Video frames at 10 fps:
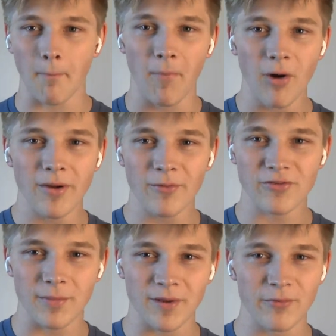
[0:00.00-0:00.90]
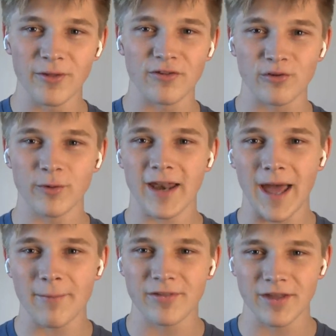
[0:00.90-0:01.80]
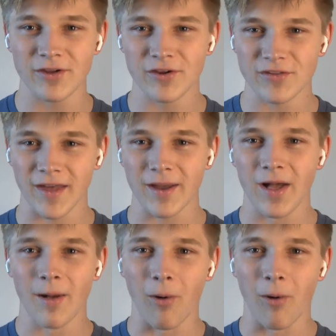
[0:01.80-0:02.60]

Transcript: moment where something really sweet happens and you just like